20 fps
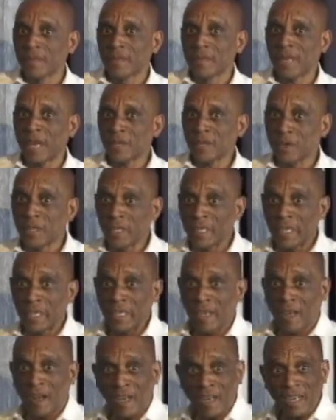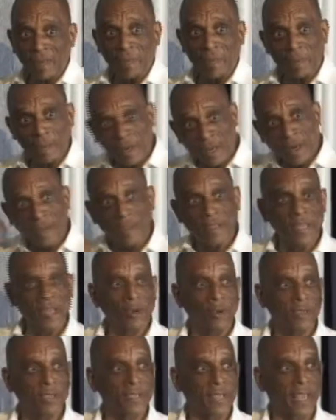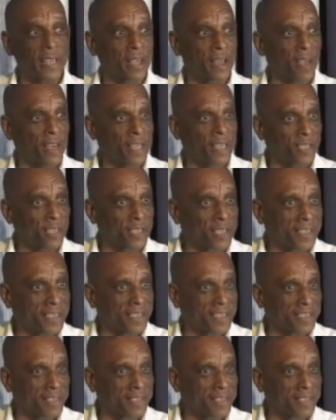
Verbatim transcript: not on the economy, but on their own psychology.